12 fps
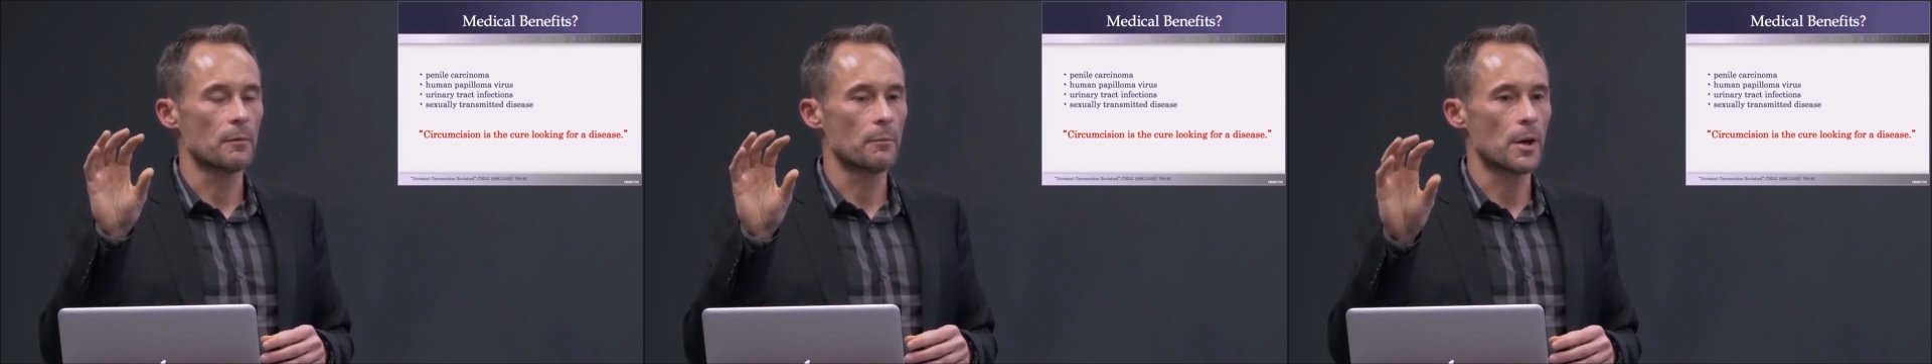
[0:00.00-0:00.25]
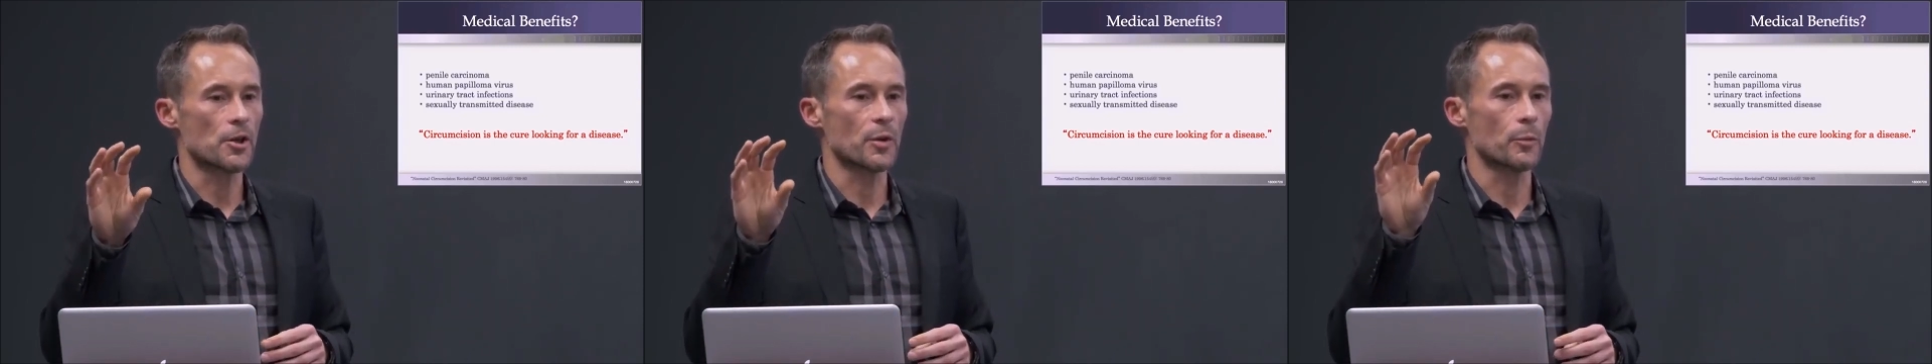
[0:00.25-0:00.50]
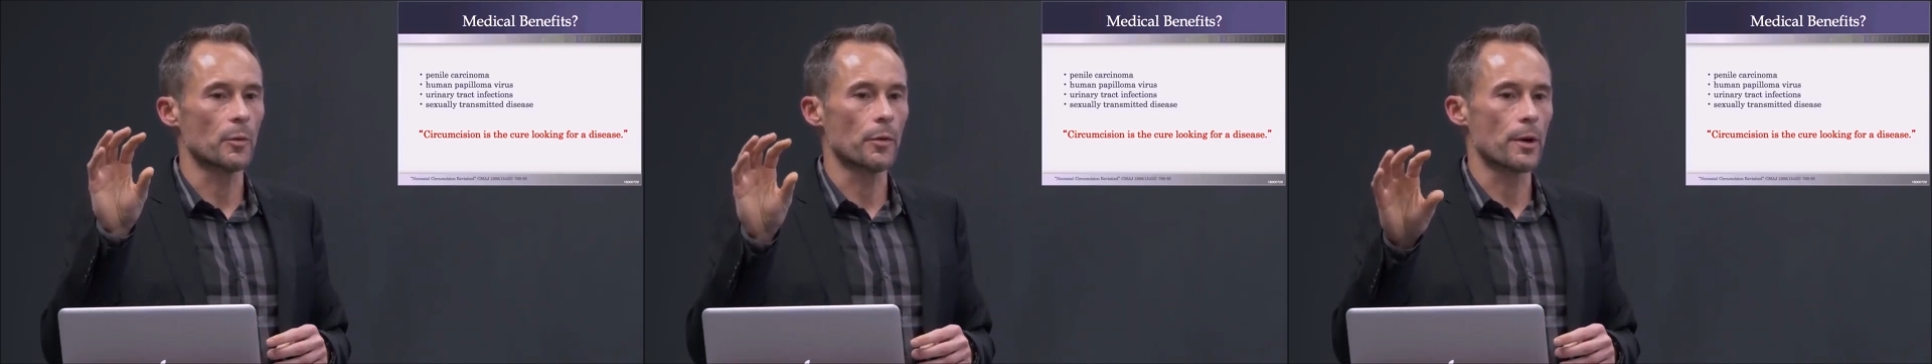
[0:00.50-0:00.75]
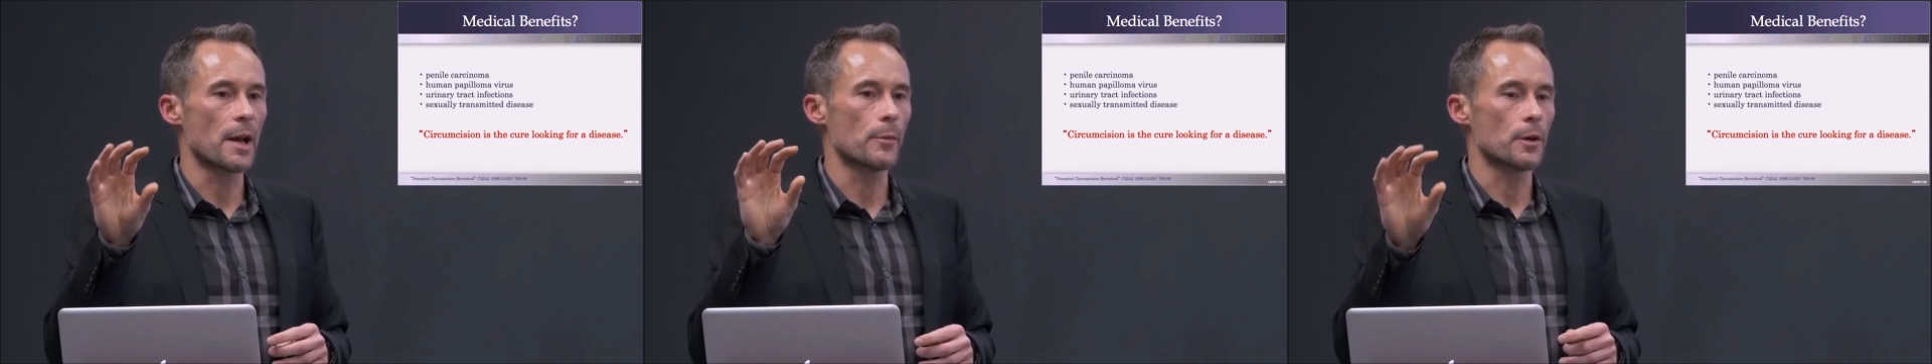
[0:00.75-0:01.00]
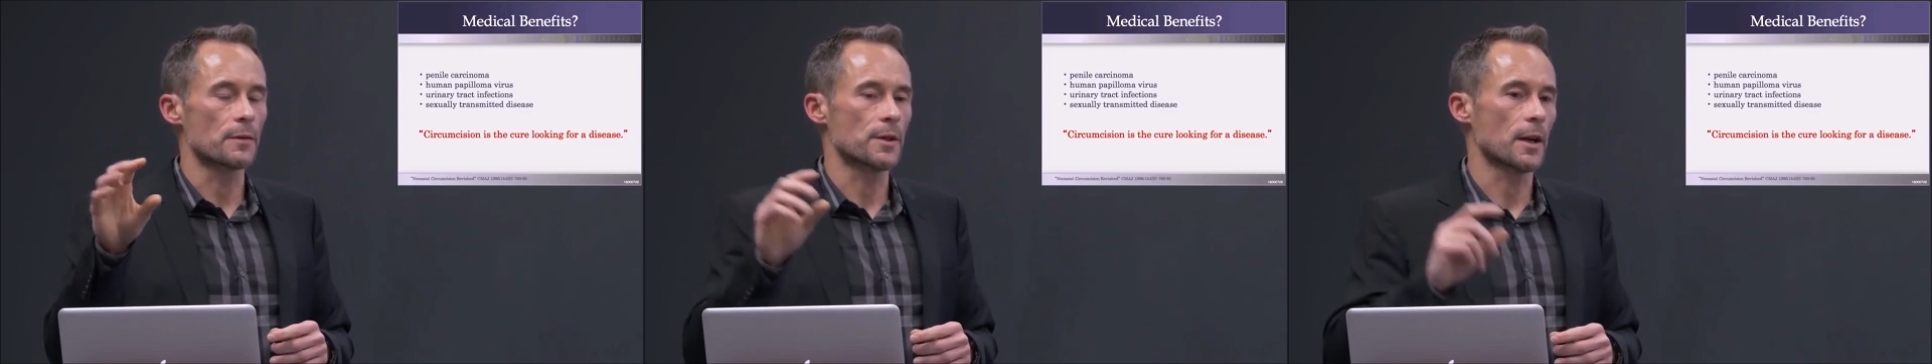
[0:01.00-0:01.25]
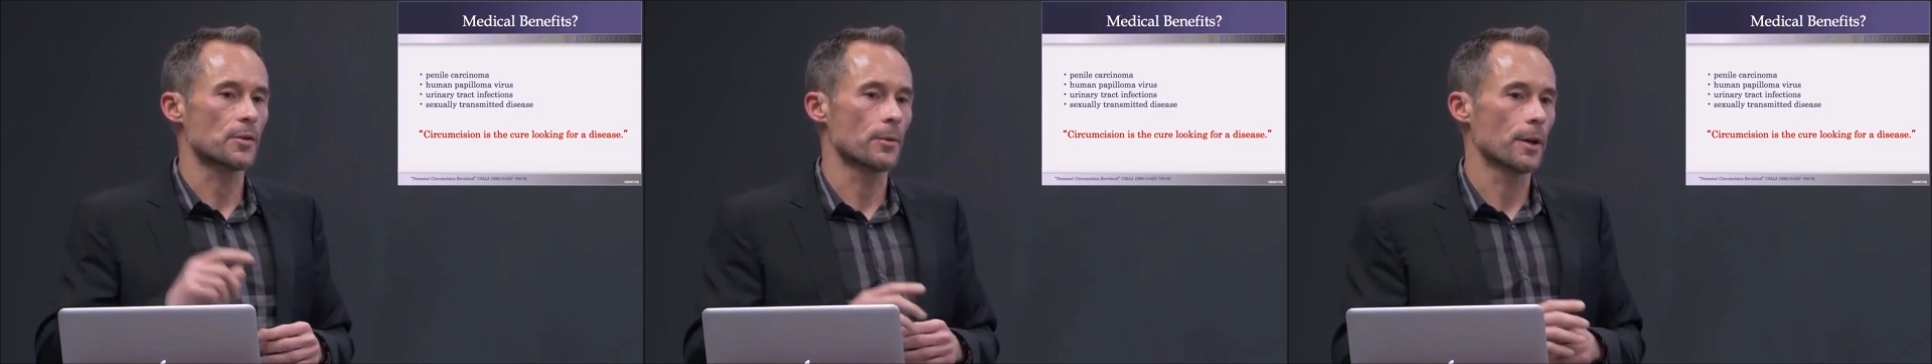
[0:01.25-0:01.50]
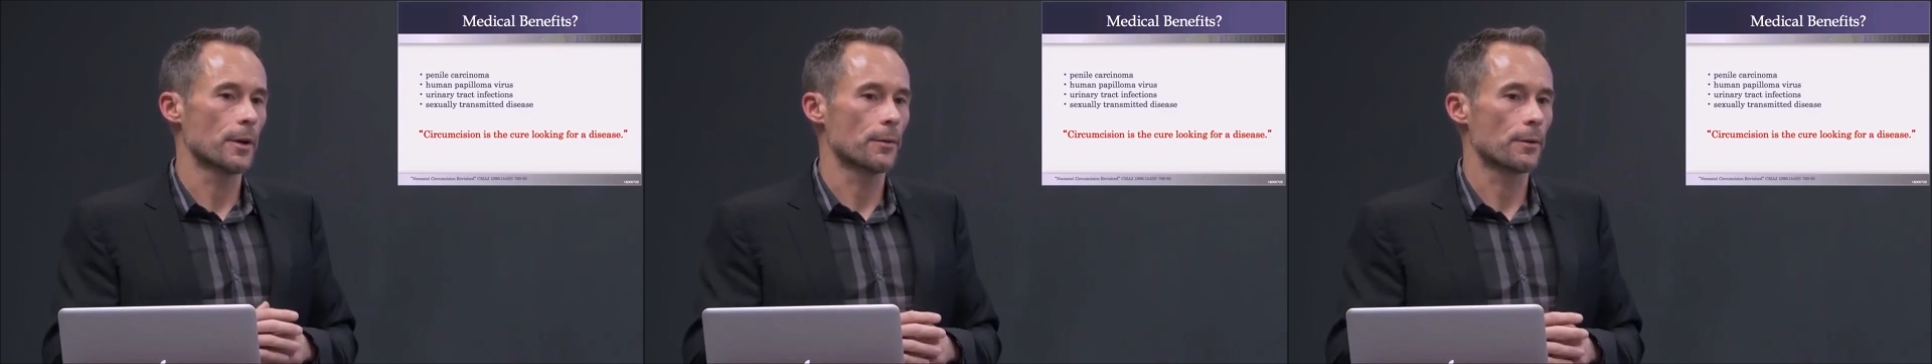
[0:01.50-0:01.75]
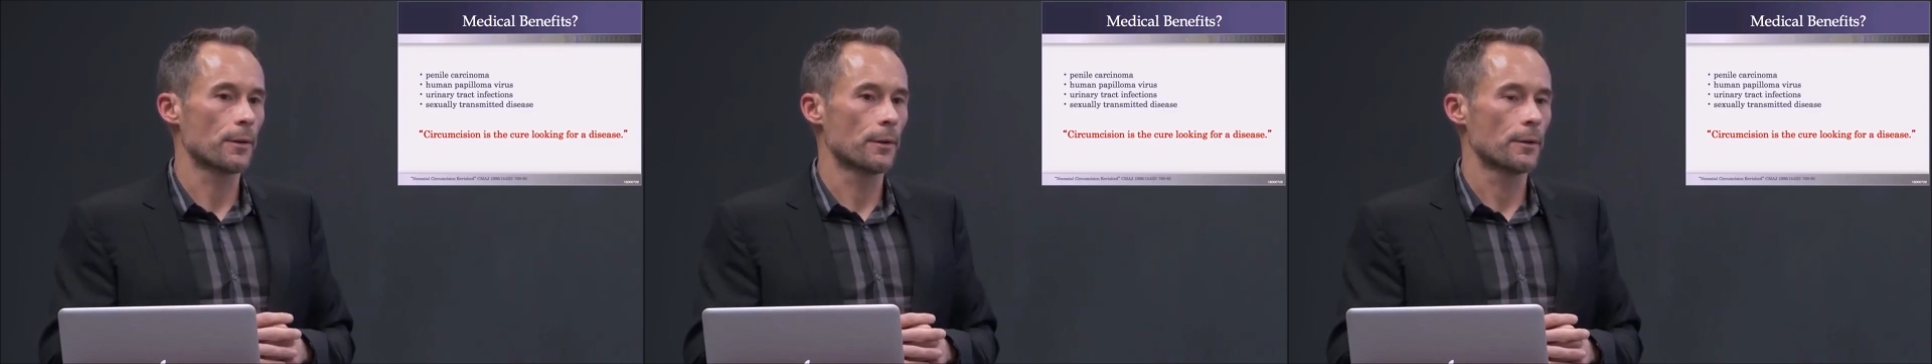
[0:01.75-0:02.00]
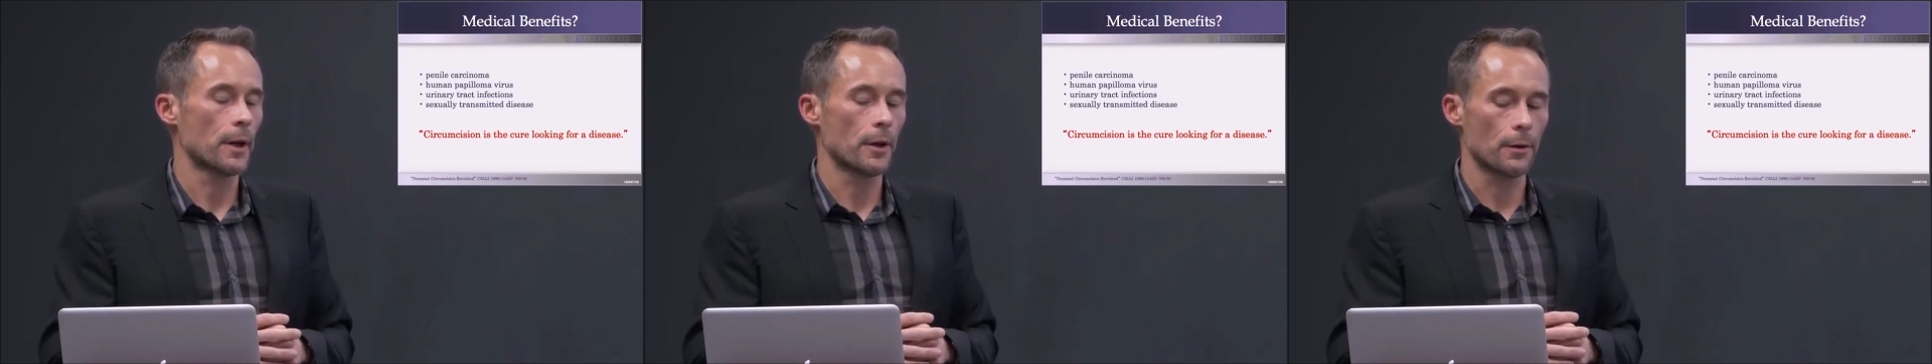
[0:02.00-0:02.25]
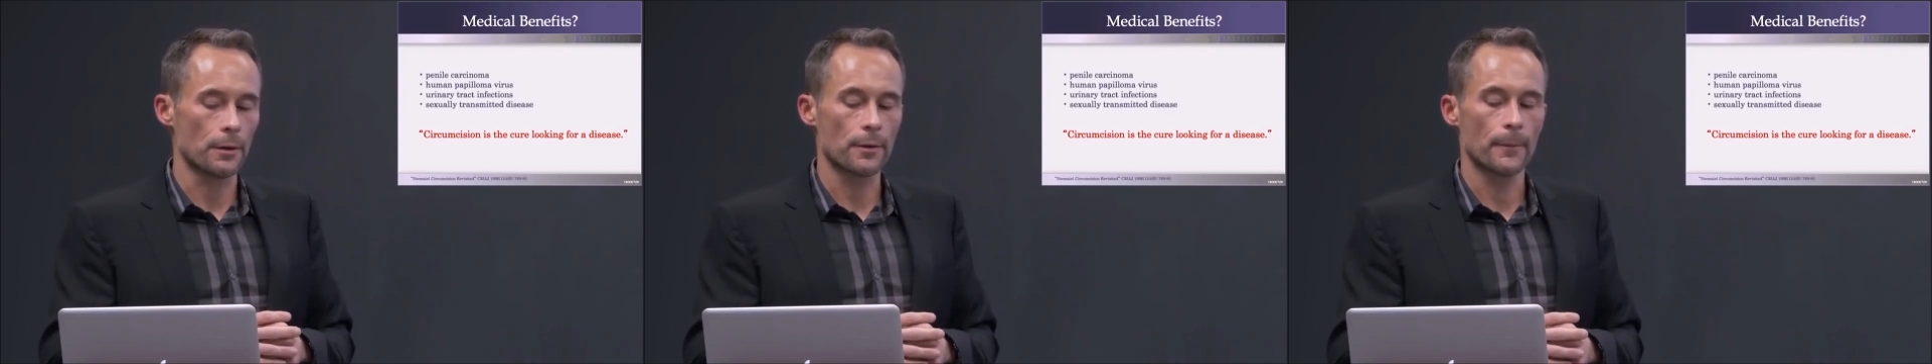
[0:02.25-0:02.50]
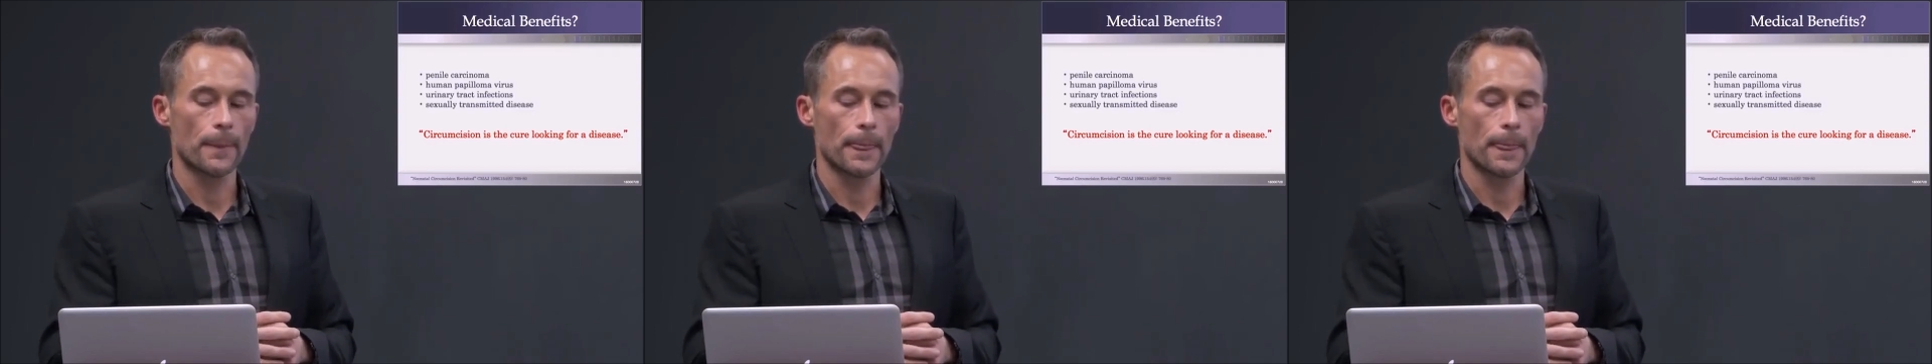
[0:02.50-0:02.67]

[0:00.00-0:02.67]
measurable parameter of sexual health.